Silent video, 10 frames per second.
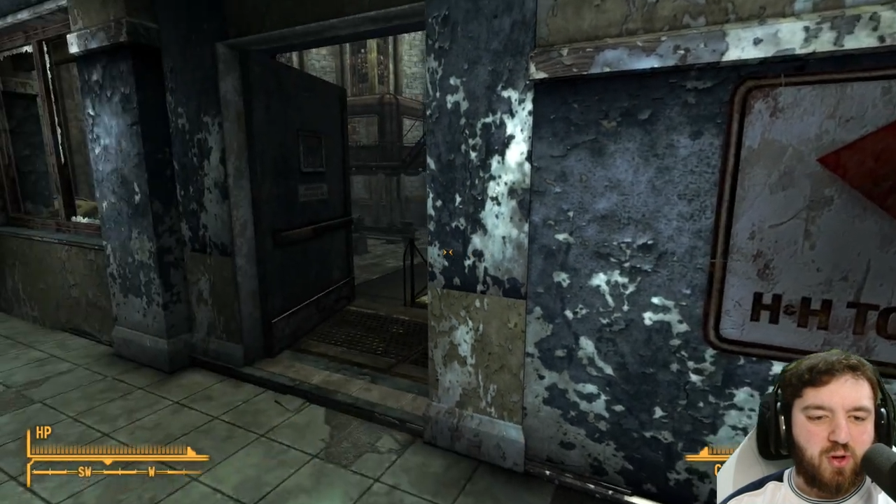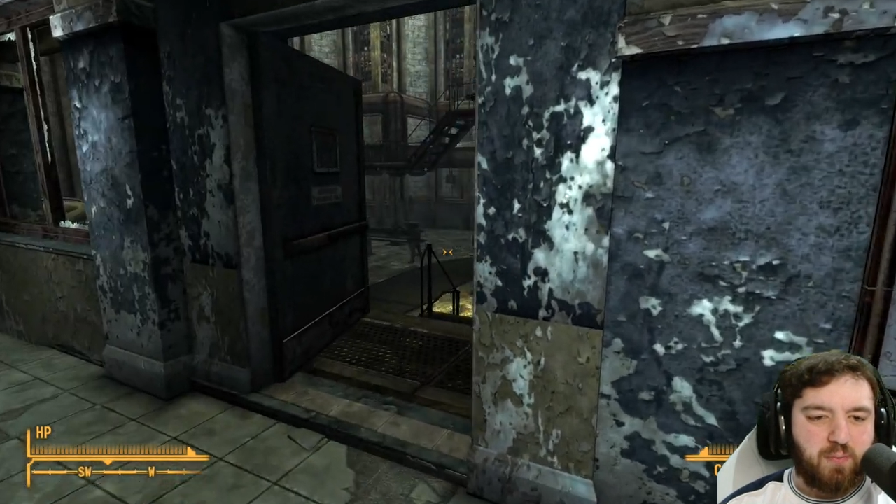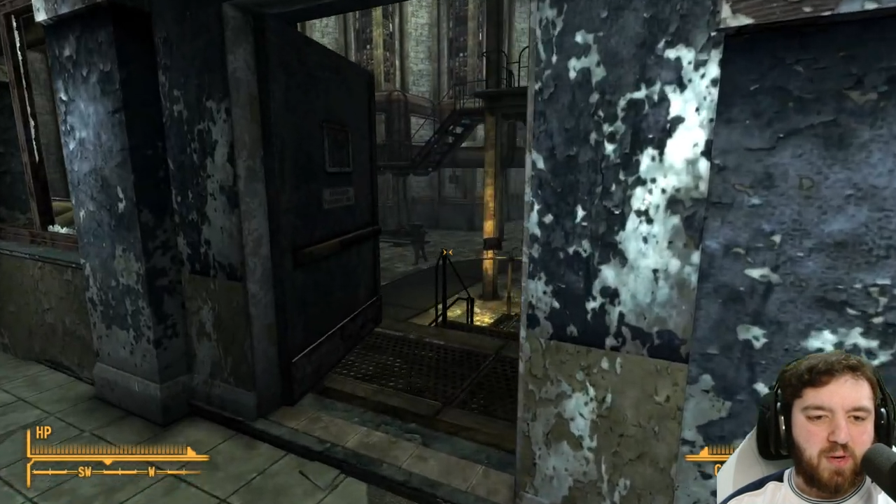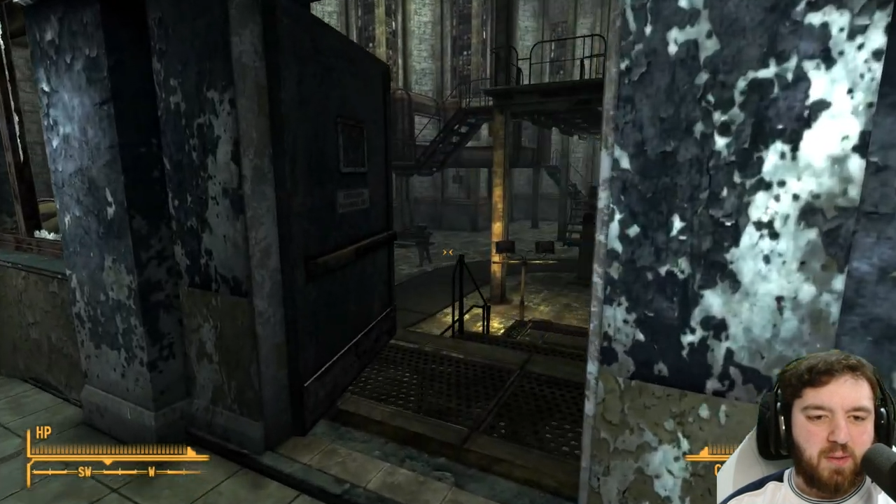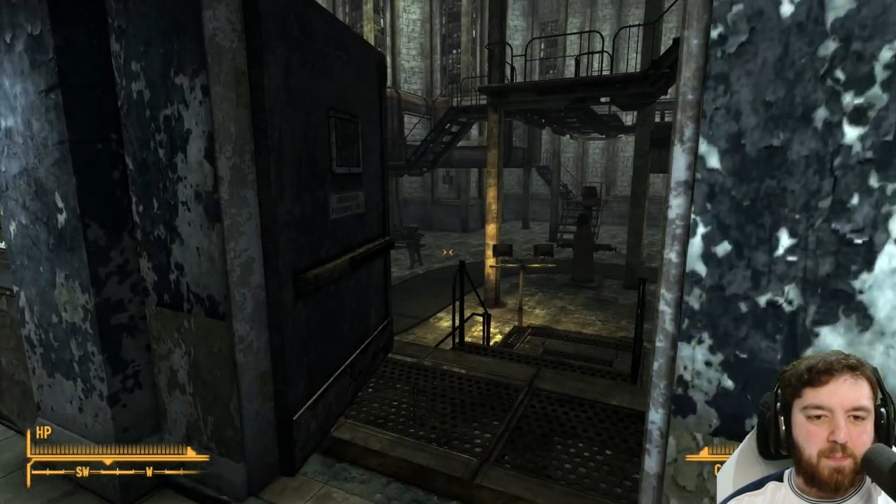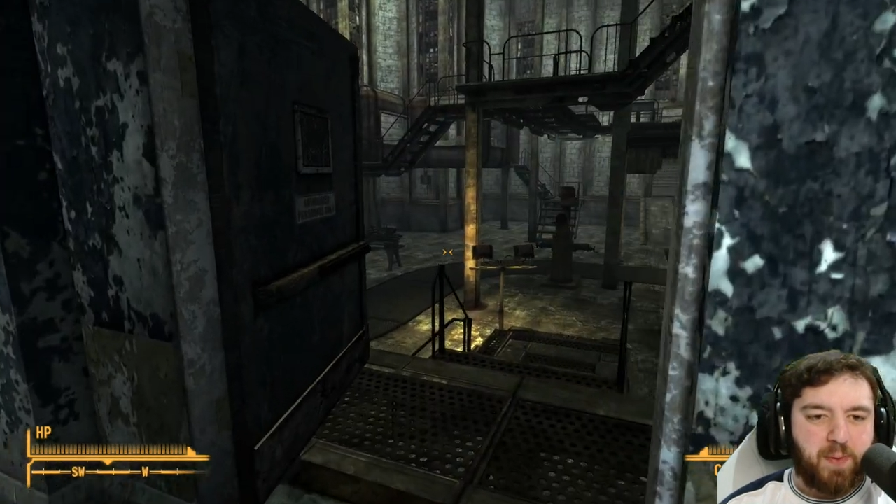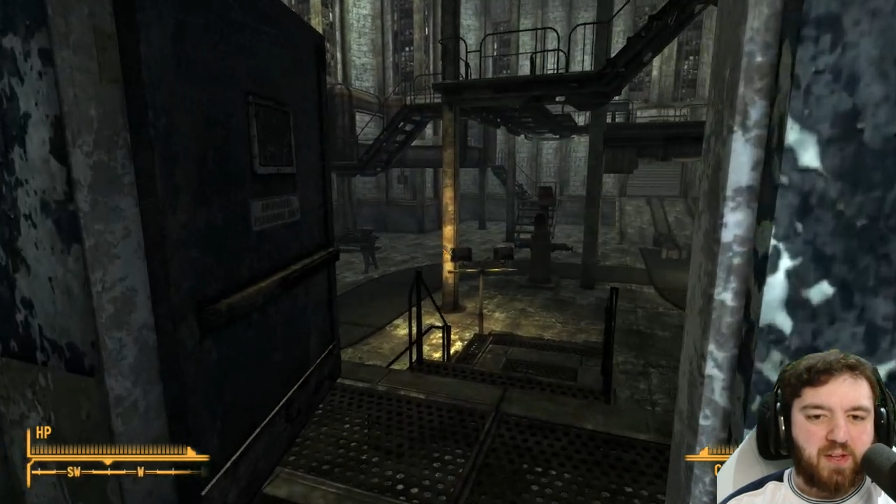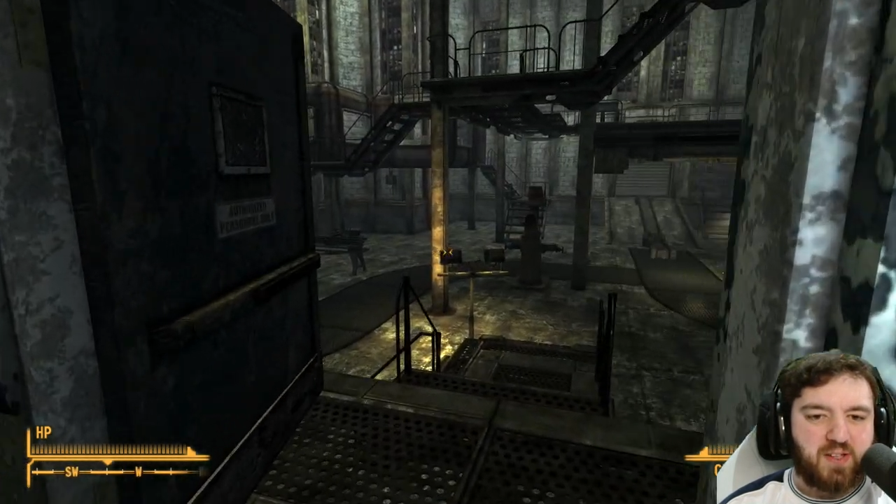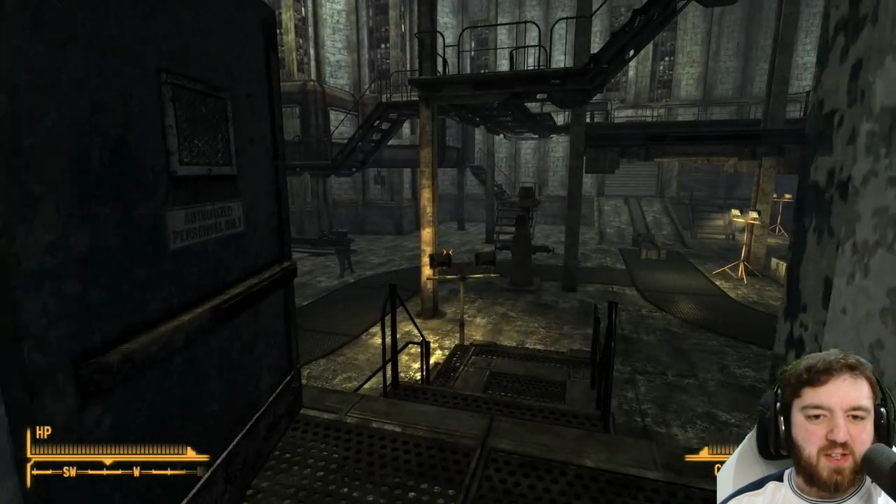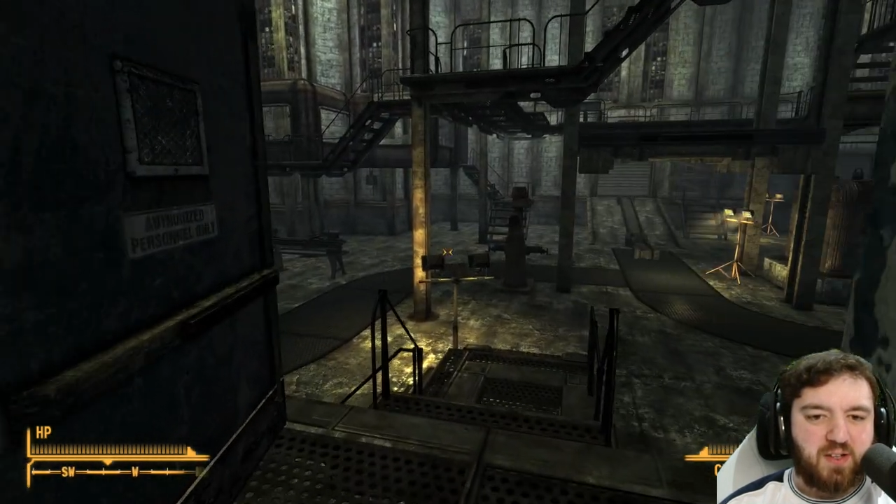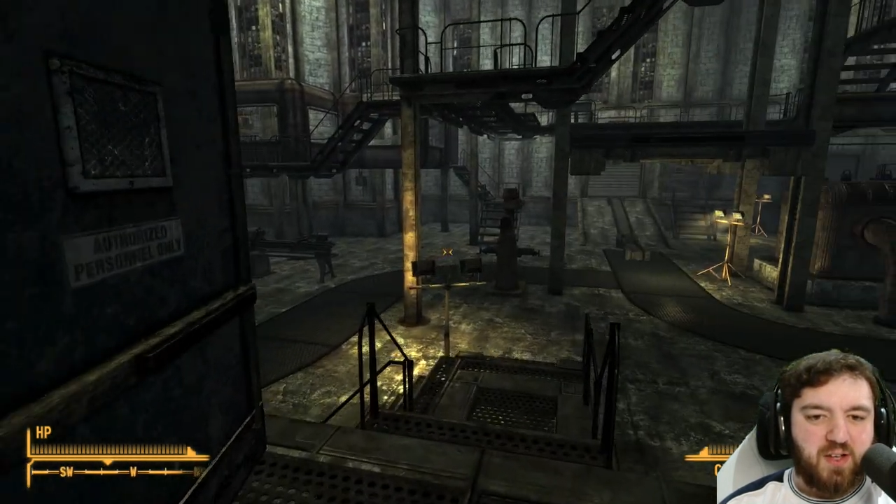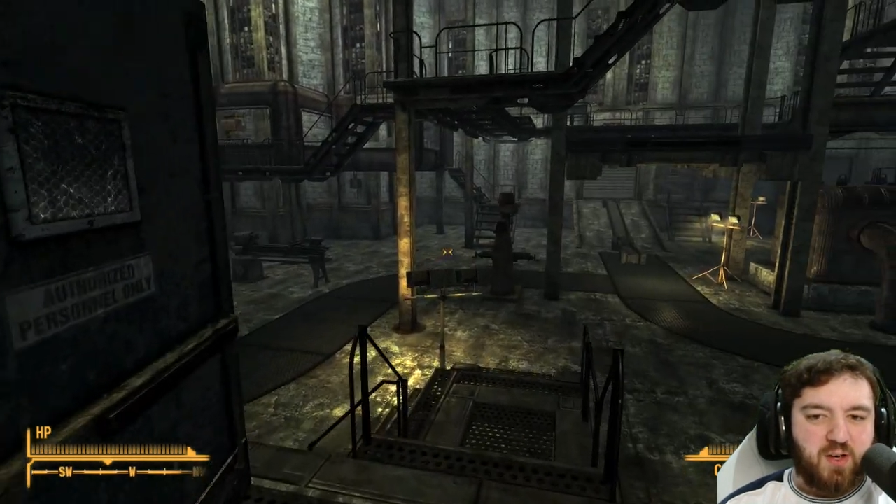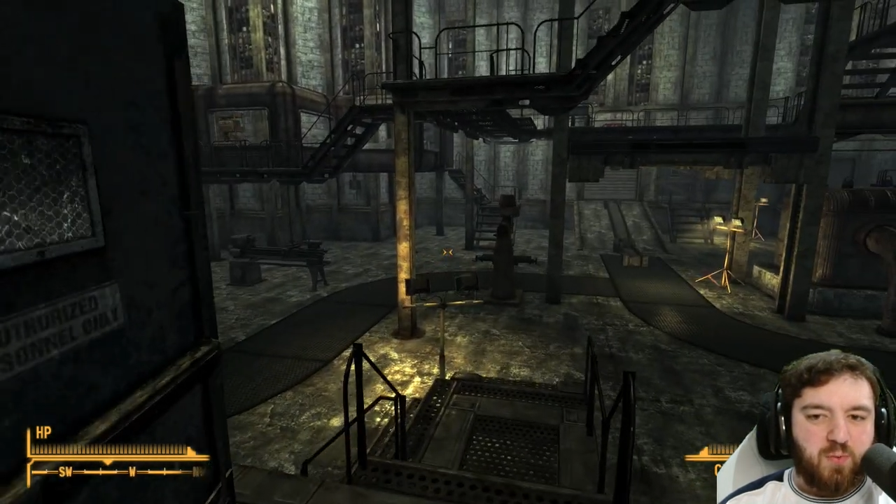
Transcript: Company building,